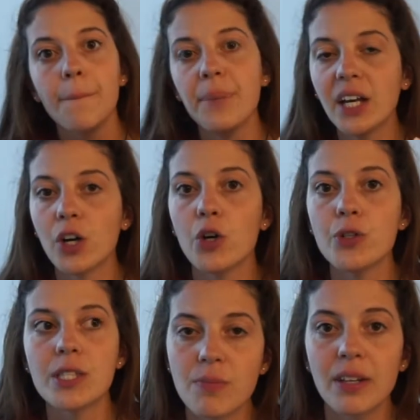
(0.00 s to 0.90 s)

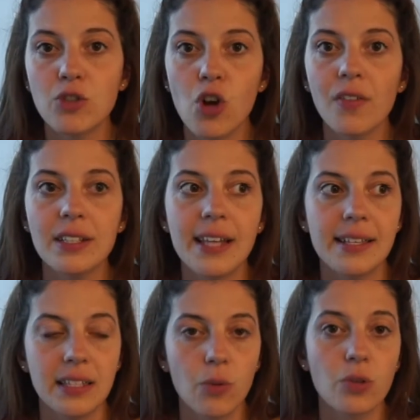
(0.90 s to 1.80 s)
because my travel
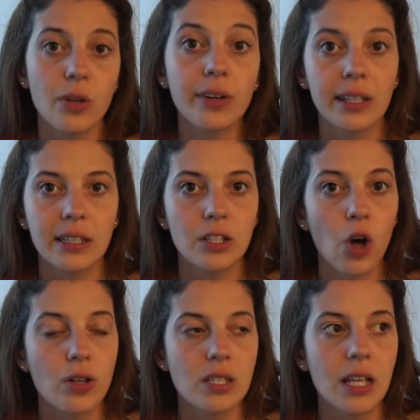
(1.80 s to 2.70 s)
desk was located in
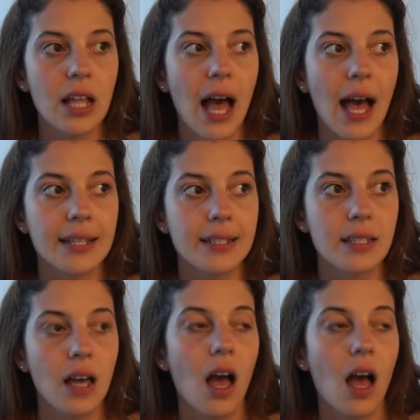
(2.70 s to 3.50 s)
hostel, and